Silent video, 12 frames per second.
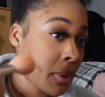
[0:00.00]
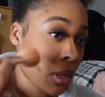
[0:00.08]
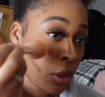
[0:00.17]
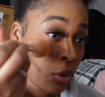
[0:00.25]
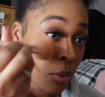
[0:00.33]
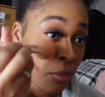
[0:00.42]

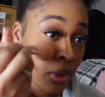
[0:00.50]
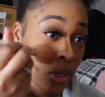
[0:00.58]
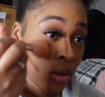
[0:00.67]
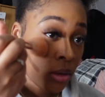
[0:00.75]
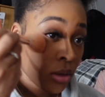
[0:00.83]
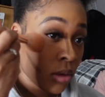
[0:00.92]
And you're gonna put
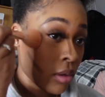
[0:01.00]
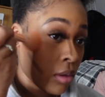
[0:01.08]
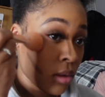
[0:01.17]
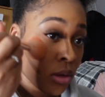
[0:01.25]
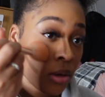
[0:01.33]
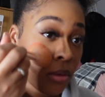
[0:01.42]
it
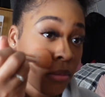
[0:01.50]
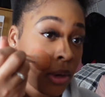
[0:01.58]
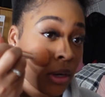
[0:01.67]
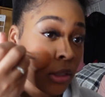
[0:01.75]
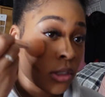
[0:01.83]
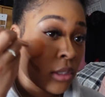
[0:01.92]
by
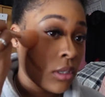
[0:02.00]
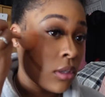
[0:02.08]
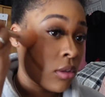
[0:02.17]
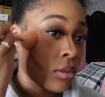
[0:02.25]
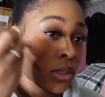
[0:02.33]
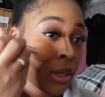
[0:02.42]
your cheek,
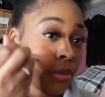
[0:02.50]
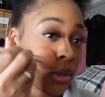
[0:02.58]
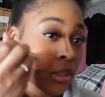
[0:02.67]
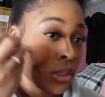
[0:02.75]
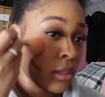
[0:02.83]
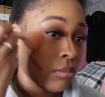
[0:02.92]
on top of your
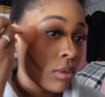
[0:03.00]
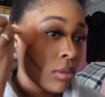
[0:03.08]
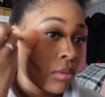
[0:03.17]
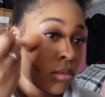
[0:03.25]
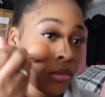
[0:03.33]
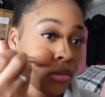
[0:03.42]

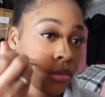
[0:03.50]
cheekbone.